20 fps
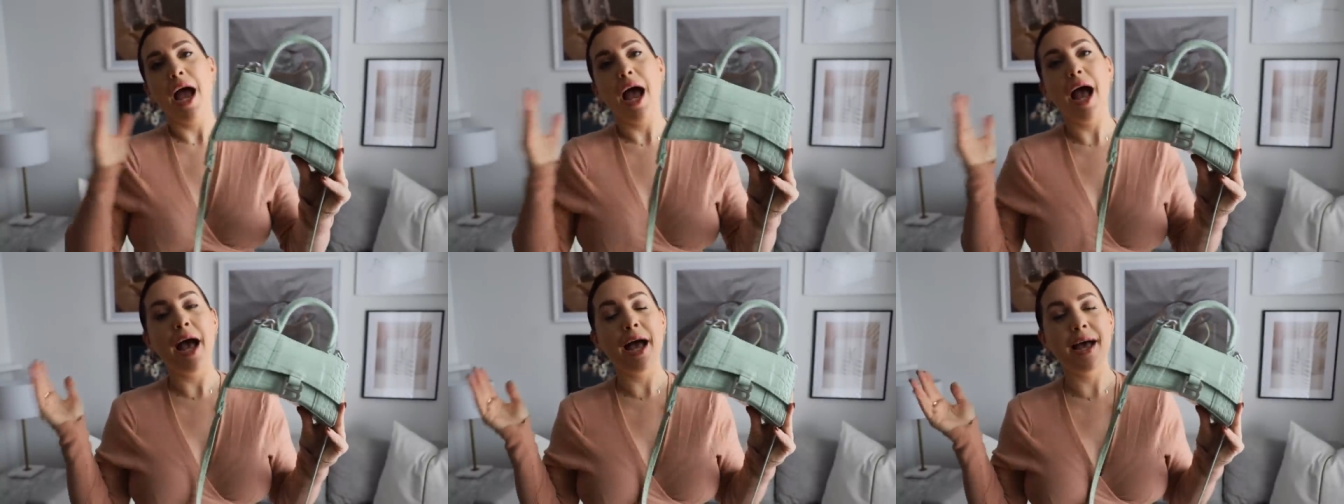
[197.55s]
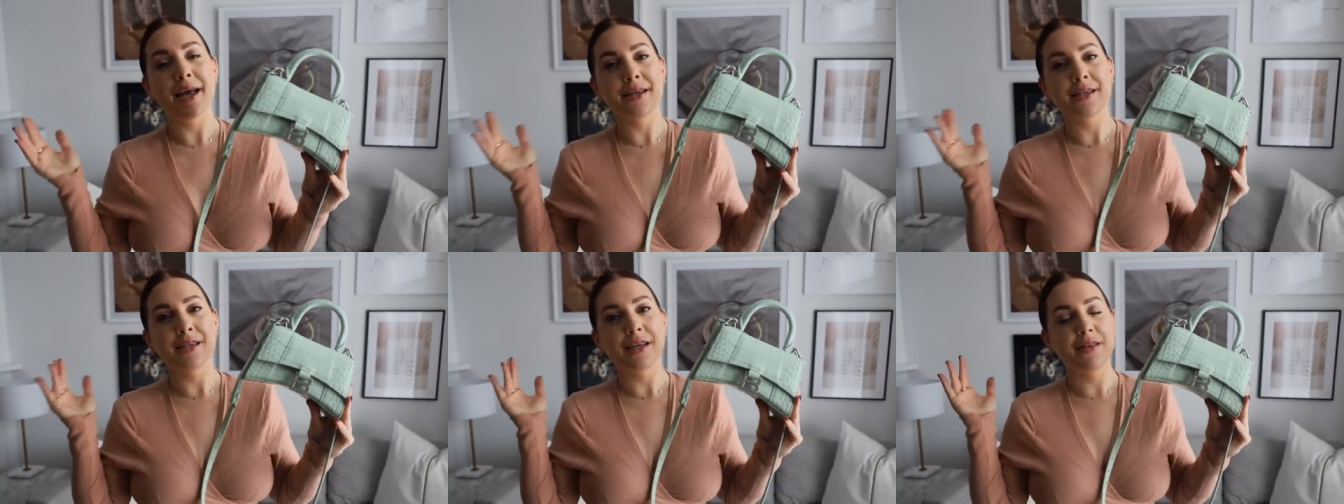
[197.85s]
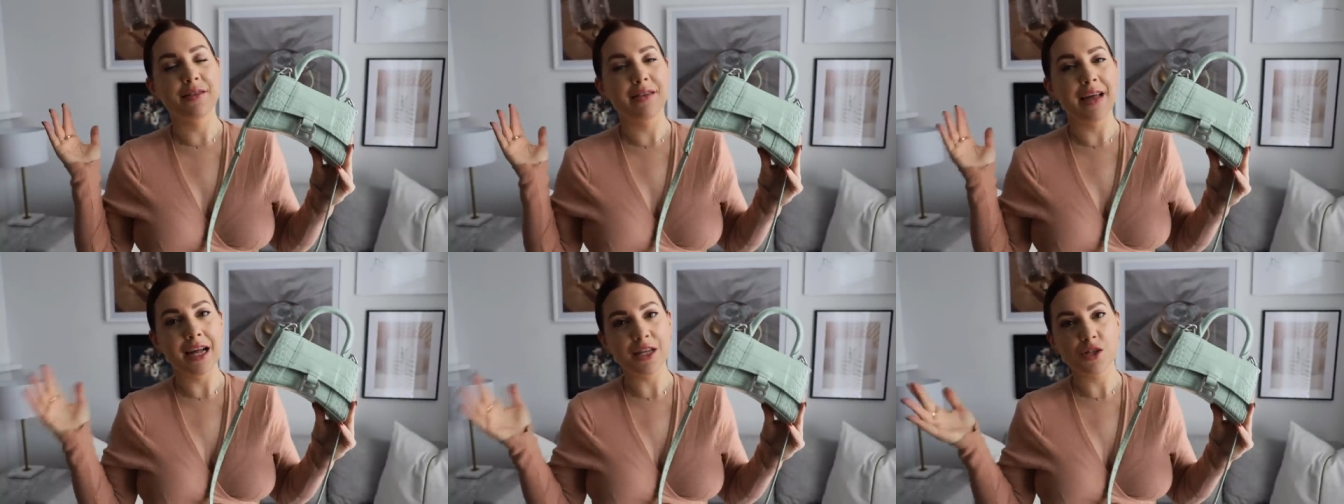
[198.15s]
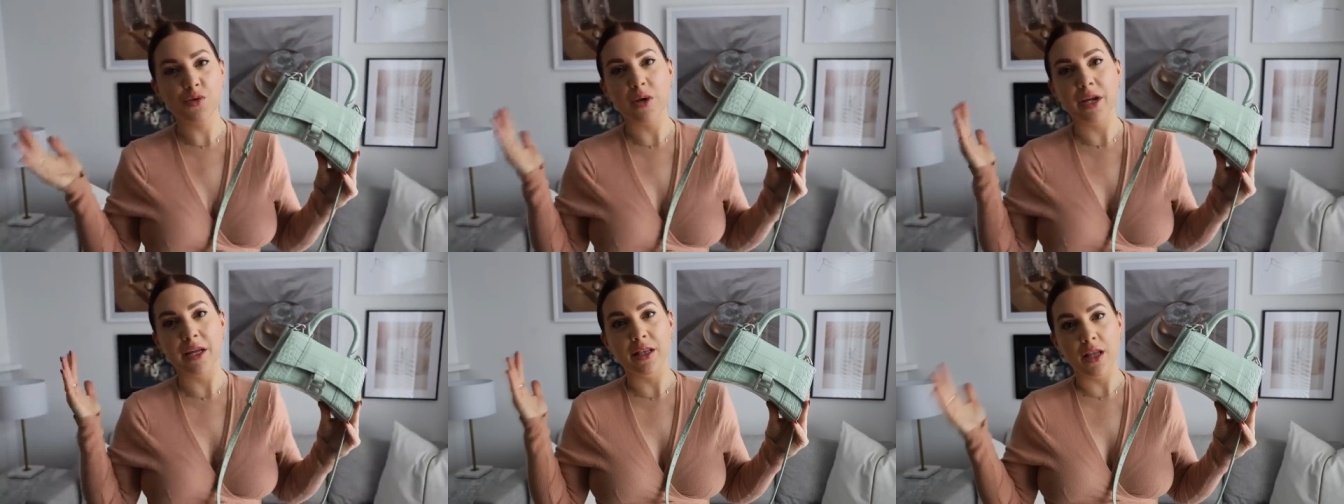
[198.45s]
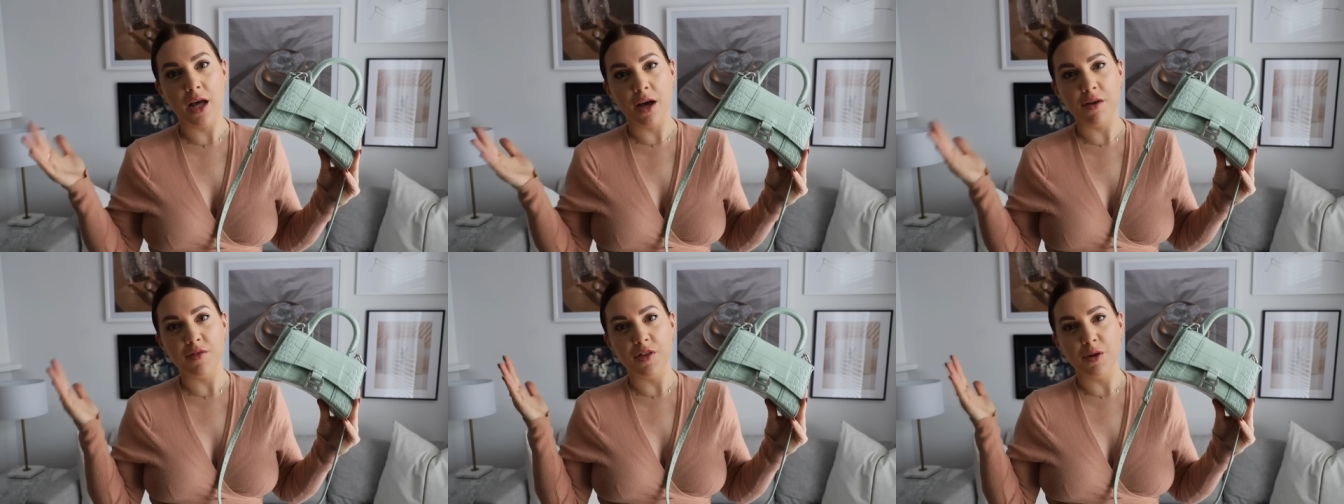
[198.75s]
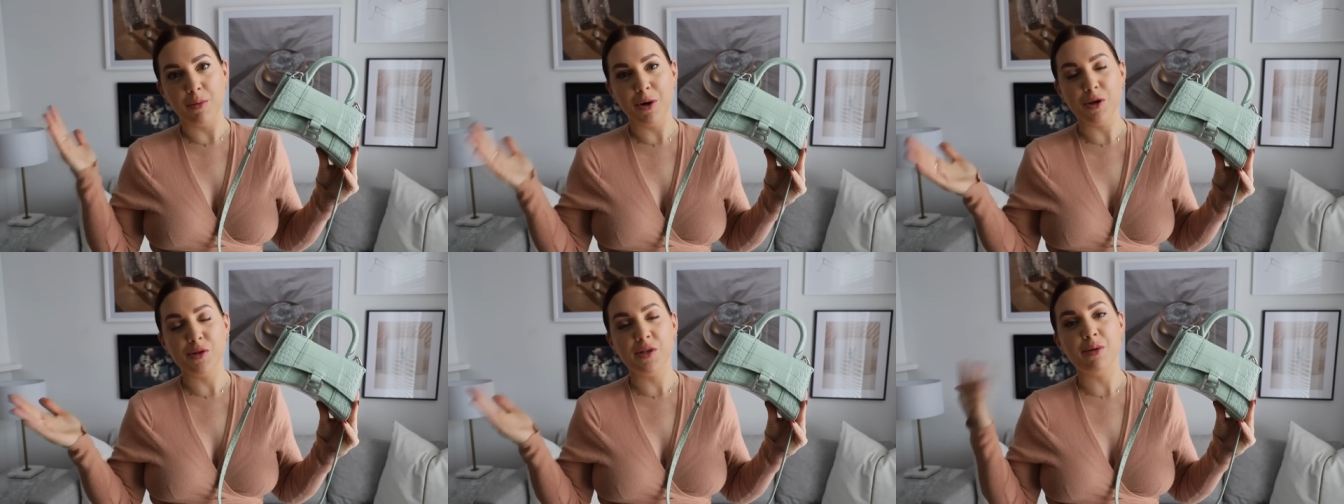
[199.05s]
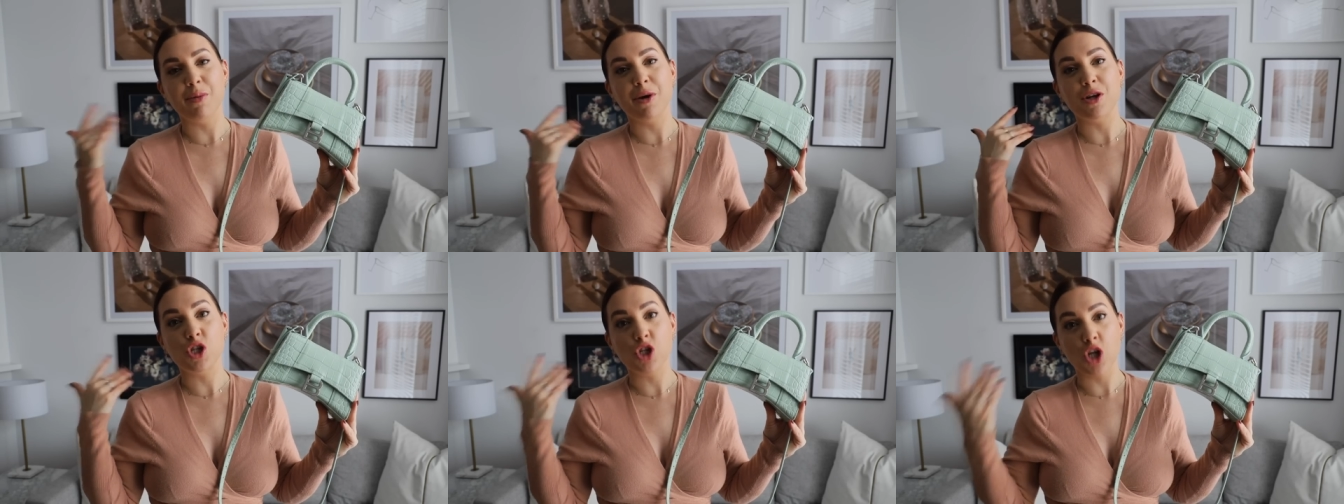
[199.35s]
And that's what I love the
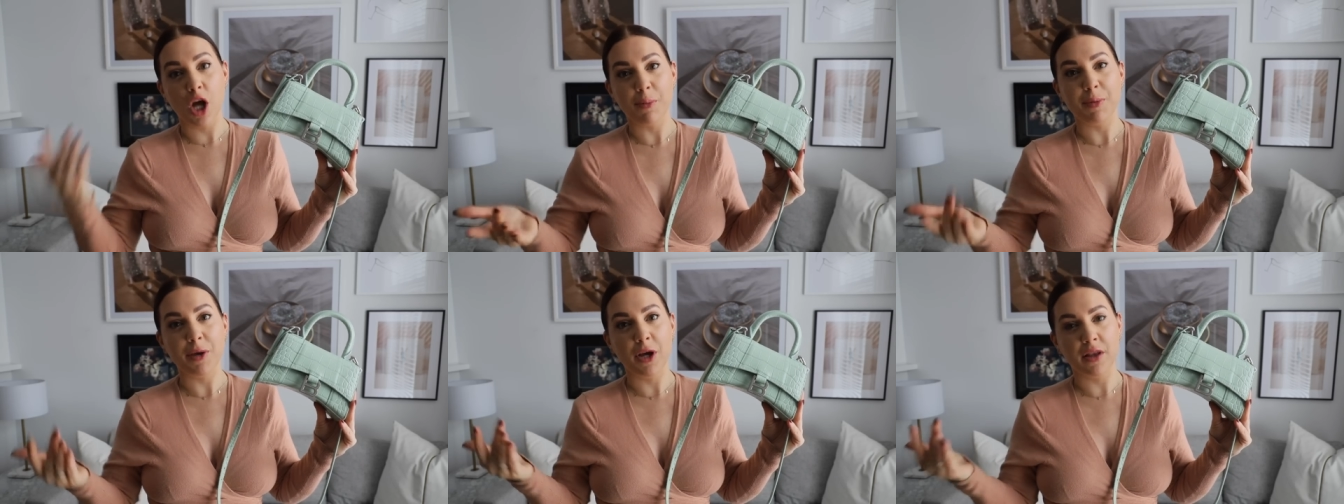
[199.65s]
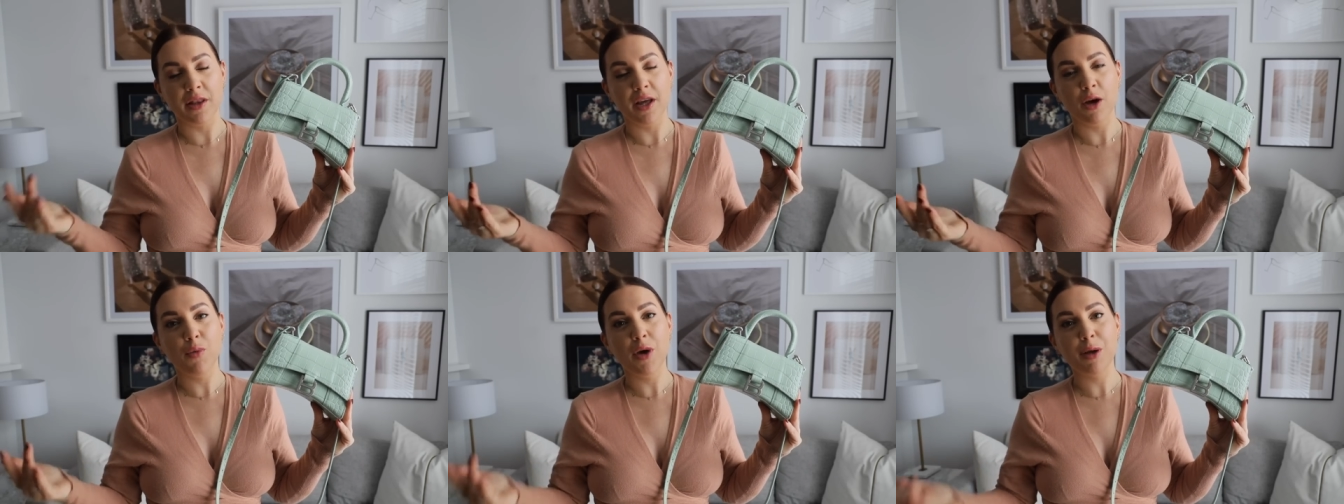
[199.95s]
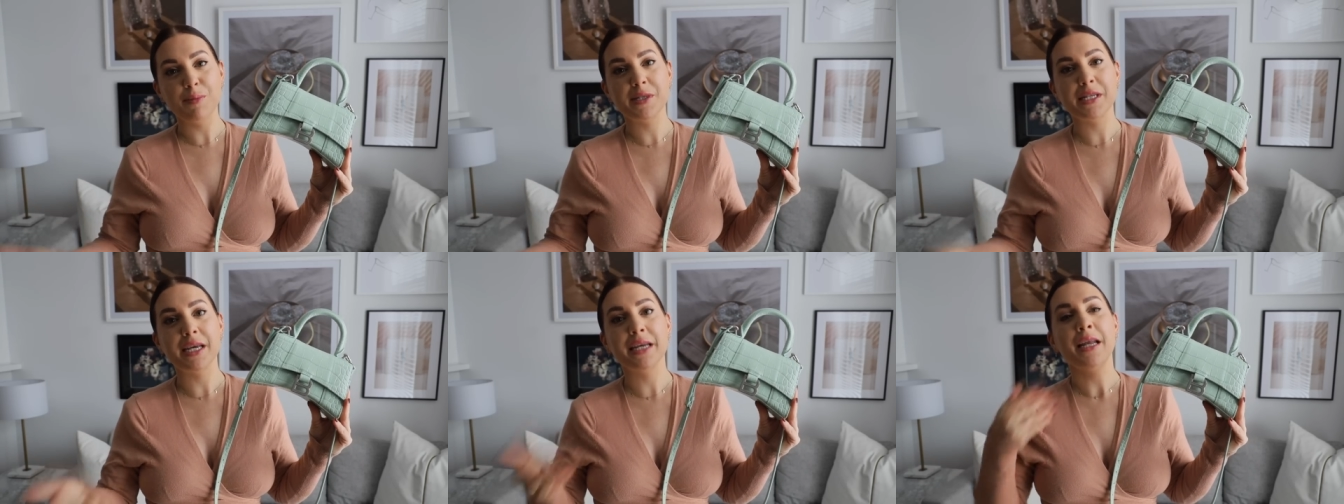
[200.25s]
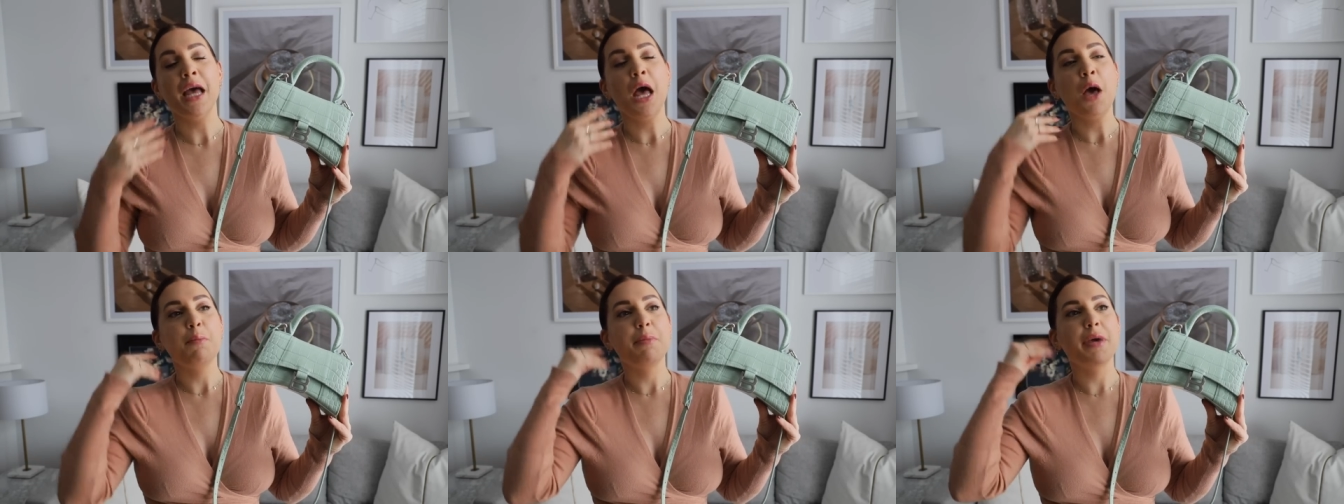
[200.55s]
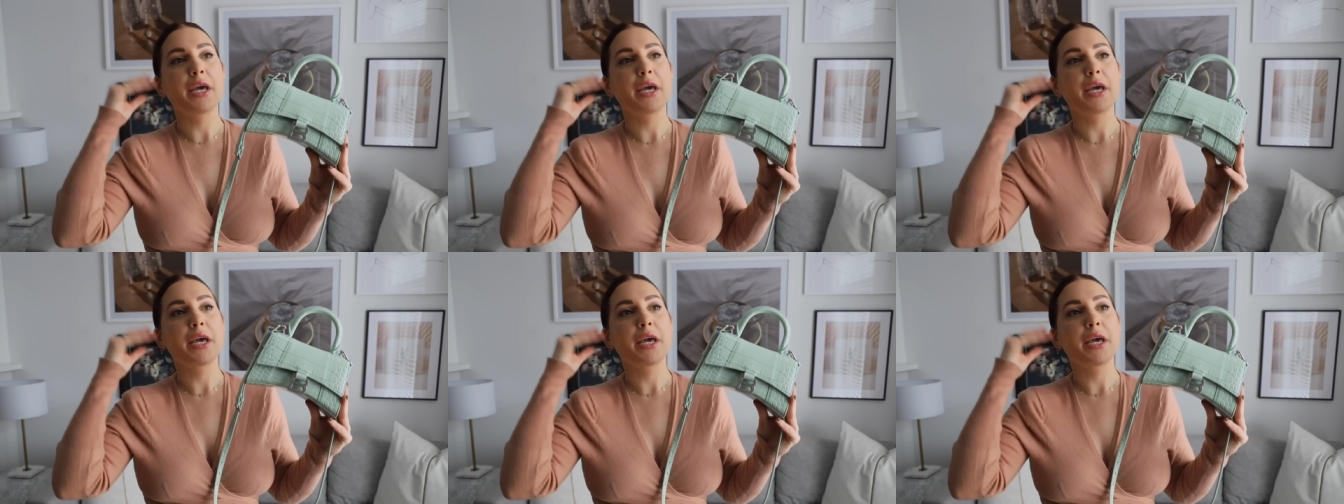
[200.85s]
most about shopping on that website